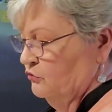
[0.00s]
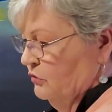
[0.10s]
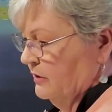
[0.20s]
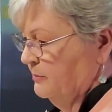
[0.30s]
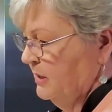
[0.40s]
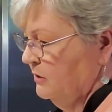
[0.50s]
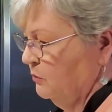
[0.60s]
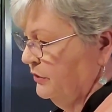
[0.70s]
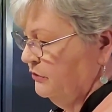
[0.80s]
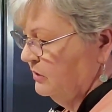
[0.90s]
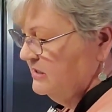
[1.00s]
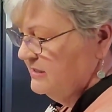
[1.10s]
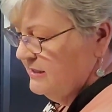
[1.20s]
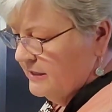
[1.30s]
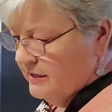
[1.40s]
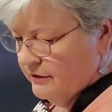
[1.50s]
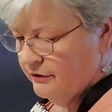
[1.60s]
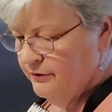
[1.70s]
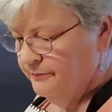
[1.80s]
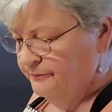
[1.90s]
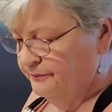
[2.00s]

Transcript: trying to make it where you can see here.